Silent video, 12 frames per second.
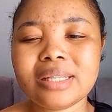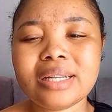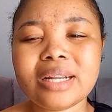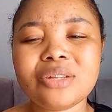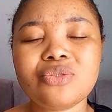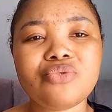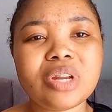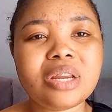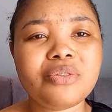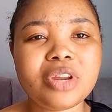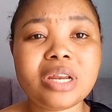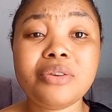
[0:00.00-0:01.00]
Zinhle is really,
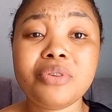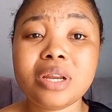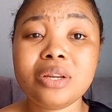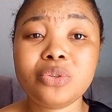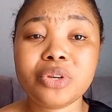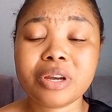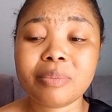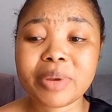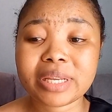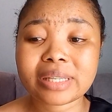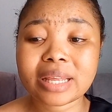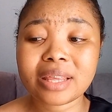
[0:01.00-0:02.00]
really, really doing her
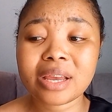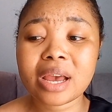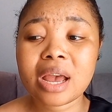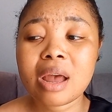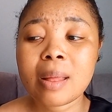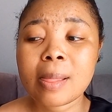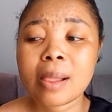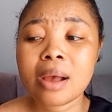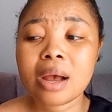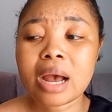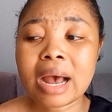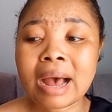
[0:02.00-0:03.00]
best. I think
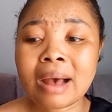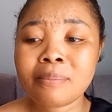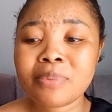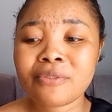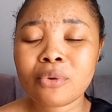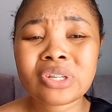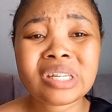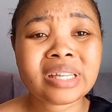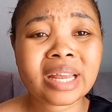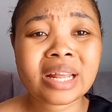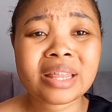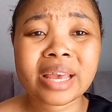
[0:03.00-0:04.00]
before she's
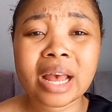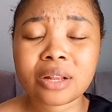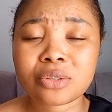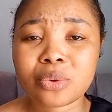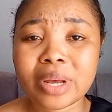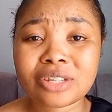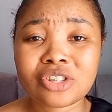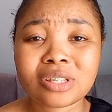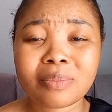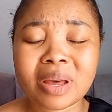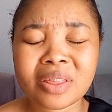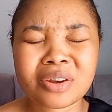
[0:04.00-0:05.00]
anything else to us, she's a
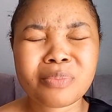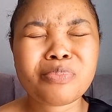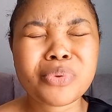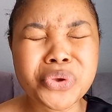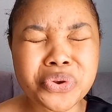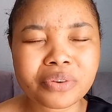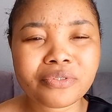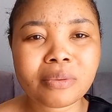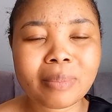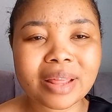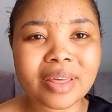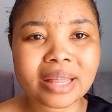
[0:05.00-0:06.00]
mother, and a beautiful
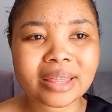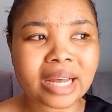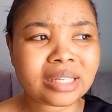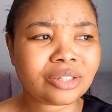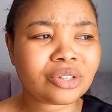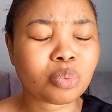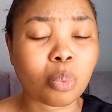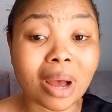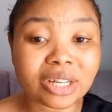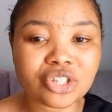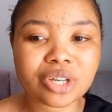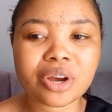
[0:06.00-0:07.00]
mother at that. Just
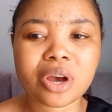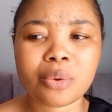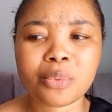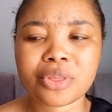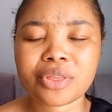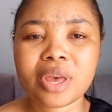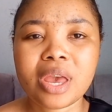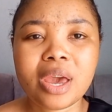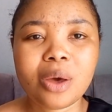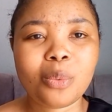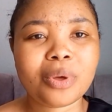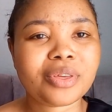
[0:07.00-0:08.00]
watching her with
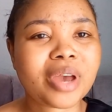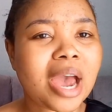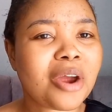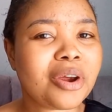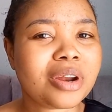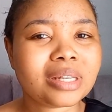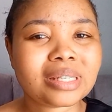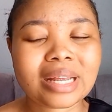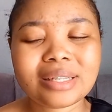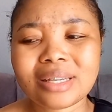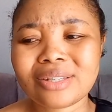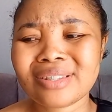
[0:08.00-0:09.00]
Kairo and
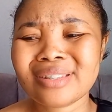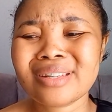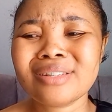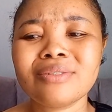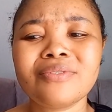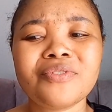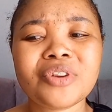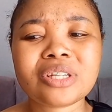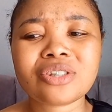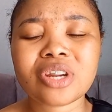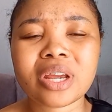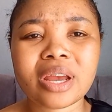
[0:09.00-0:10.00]
Asante, it's just such a
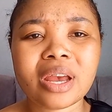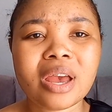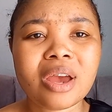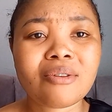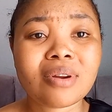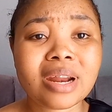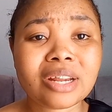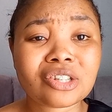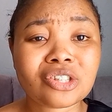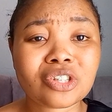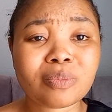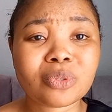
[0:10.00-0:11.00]
refreshing
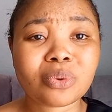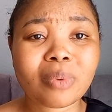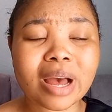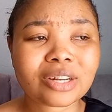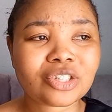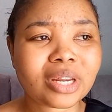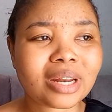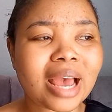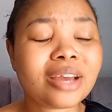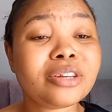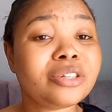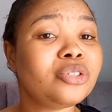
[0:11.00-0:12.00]
relationship to watch. And
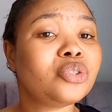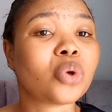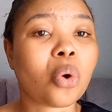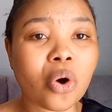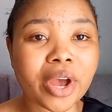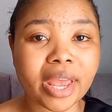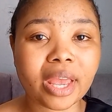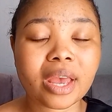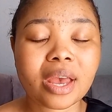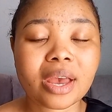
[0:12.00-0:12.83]
I enjoy